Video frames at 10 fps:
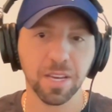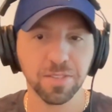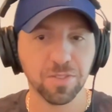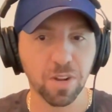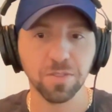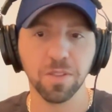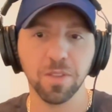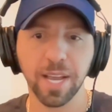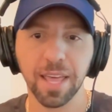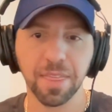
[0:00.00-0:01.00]
can start to
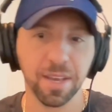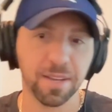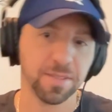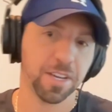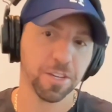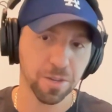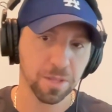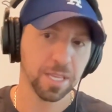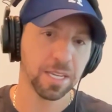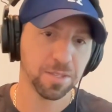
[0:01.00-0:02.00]
look at things like your
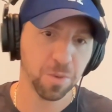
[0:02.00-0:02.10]
lead